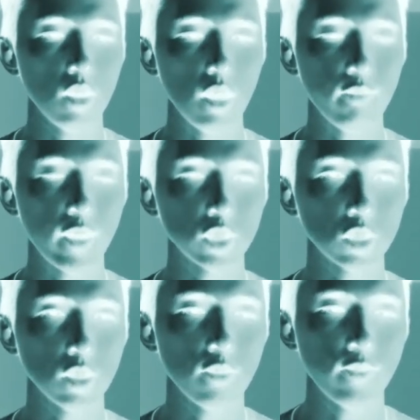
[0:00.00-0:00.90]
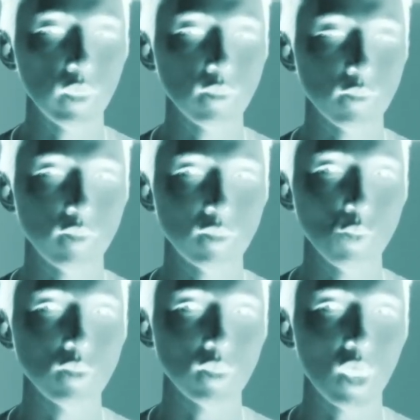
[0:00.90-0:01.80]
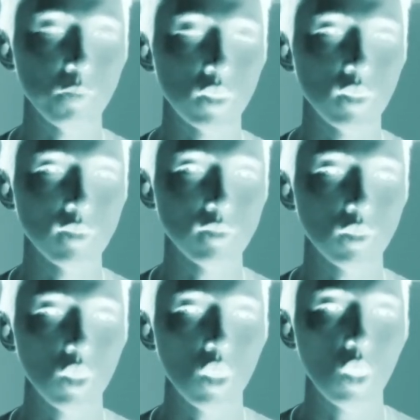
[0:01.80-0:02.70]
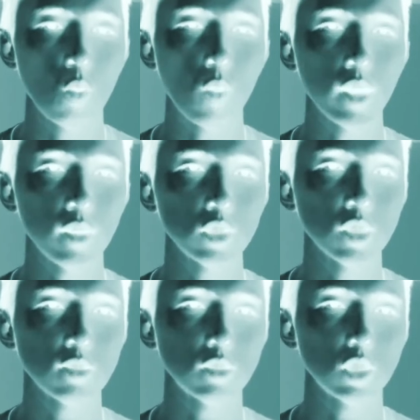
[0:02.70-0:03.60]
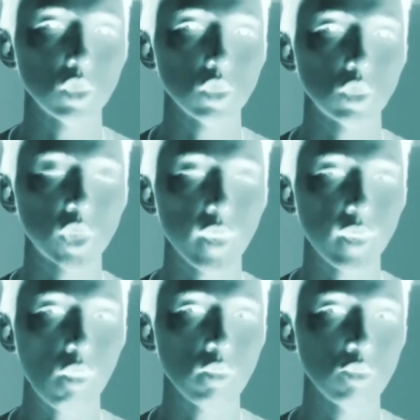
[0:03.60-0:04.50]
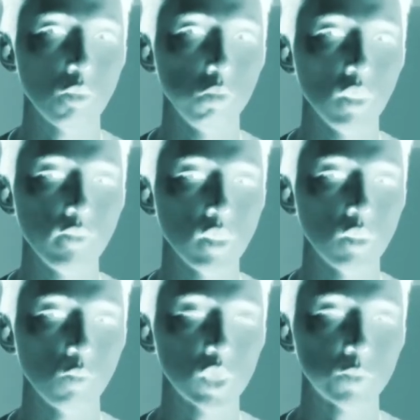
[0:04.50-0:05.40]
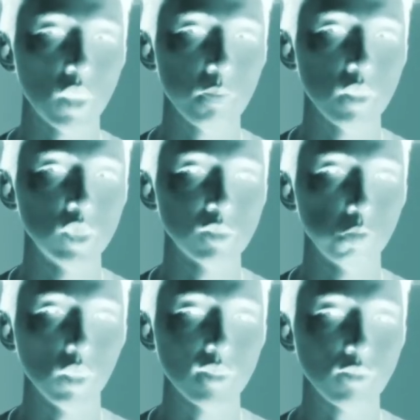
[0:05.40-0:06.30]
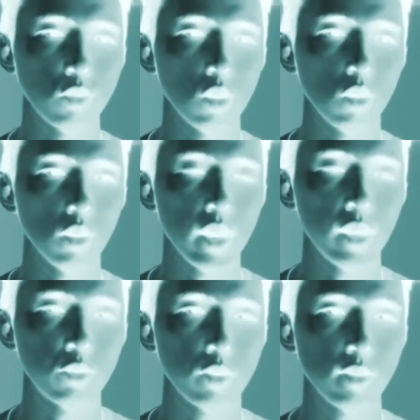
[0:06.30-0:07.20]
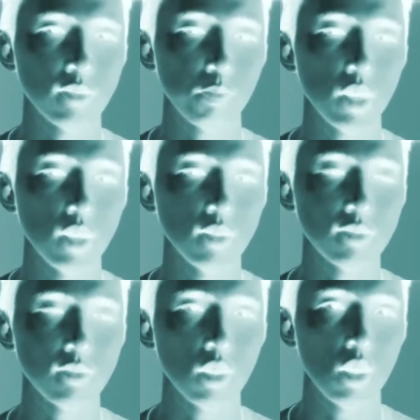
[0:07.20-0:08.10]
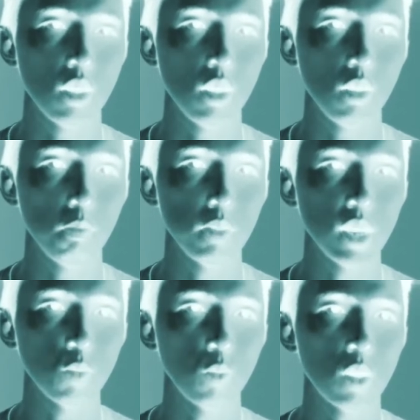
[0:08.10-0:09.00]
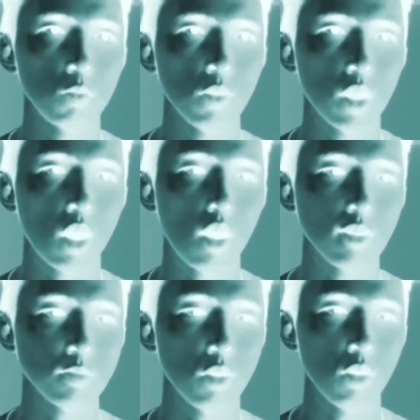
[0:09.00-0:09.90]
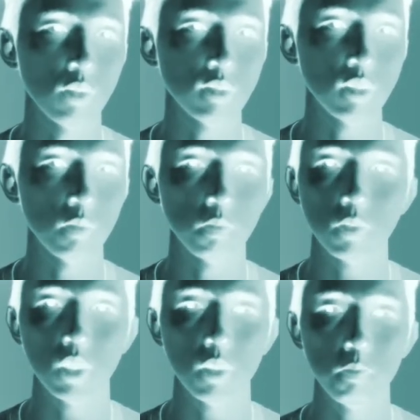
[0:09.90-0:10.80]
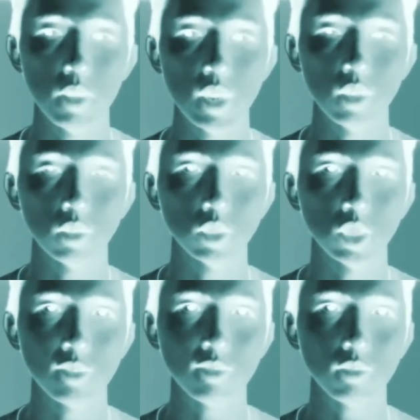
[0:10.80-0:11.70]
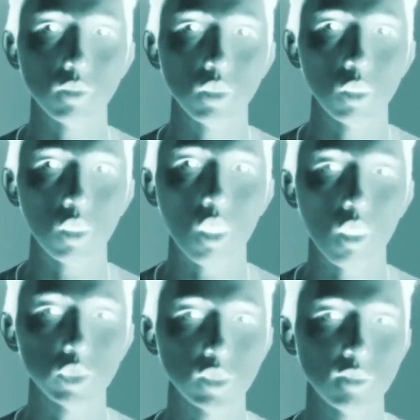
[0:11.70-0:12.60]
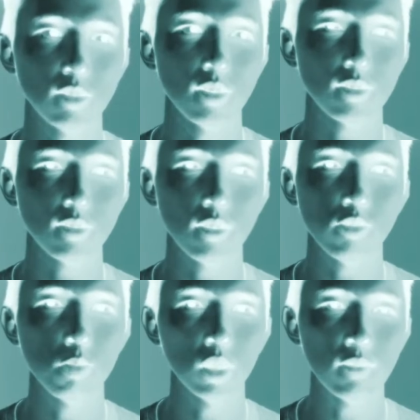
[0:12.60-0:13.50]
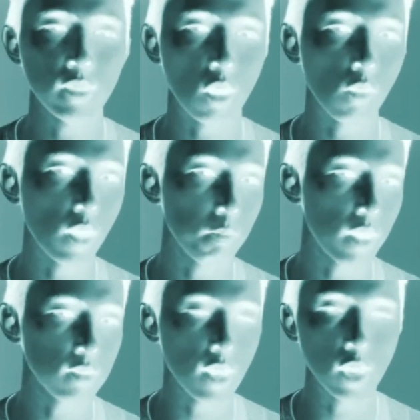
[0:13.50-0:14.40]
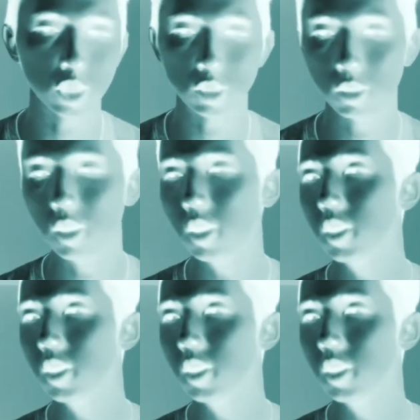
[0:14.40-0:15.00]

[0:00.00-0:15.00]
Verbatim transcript: eventually feelings of suicide, because why not just check out into oblivion, which might be just blissful ignorance, peace, being one with the cosmos, being just your consciousness, if you believe in all that meditation,